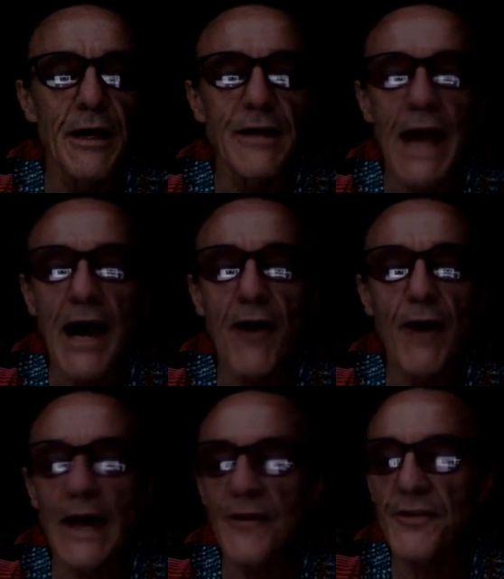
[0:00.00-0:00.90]

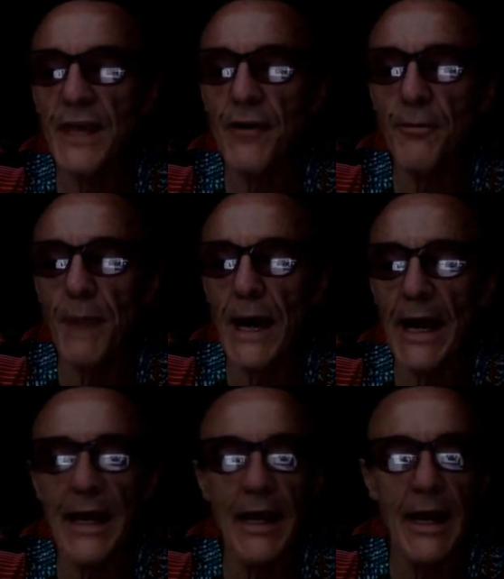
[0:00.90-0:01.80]
now and say
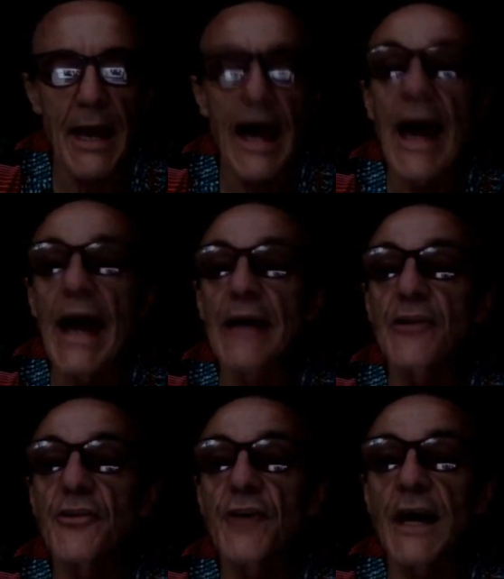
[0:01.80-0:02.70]
goodbye
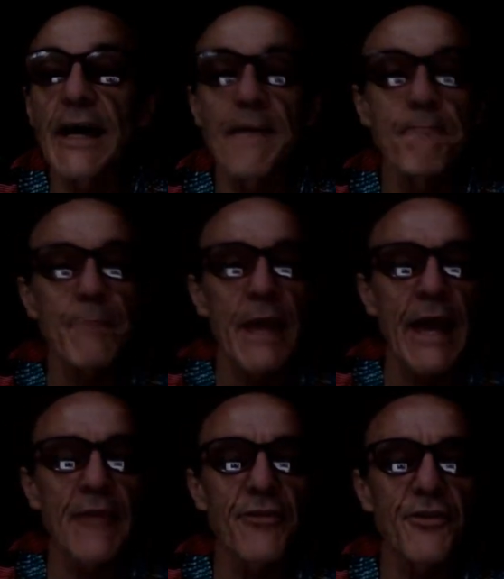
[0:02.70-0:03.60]
and
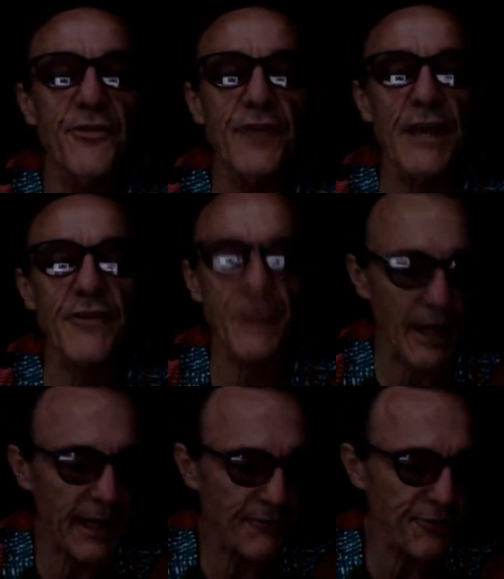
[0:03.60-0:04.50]
end this
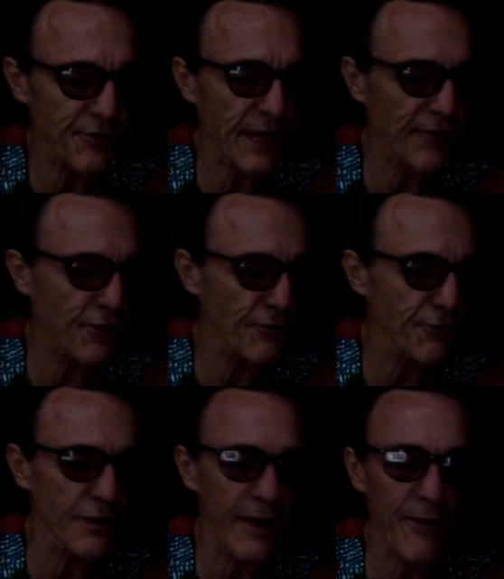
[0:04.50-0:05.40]
session. I have to dash off
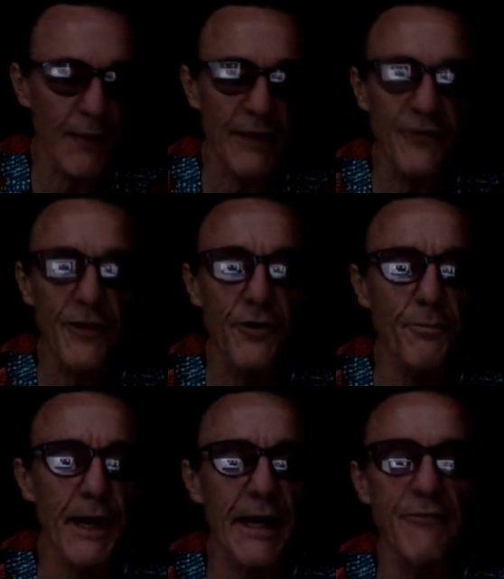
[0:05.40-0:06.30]
to another one. So
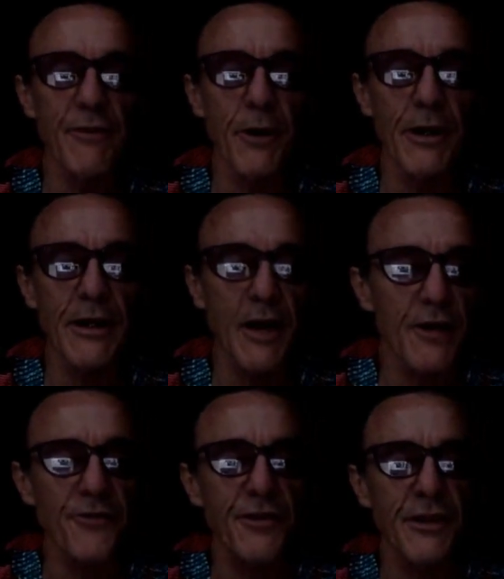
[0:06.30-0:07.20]
goodbye, everybody.
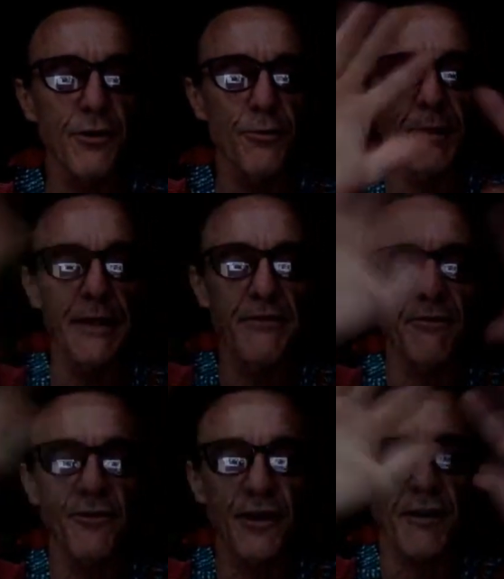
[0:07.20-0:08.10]
Can't see you, but
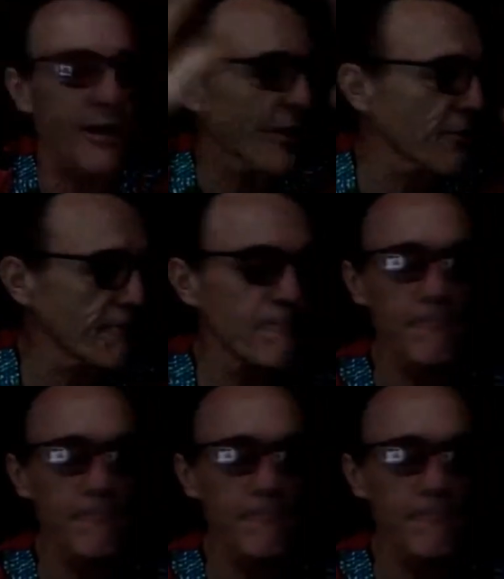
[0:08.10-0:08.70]
cheerio.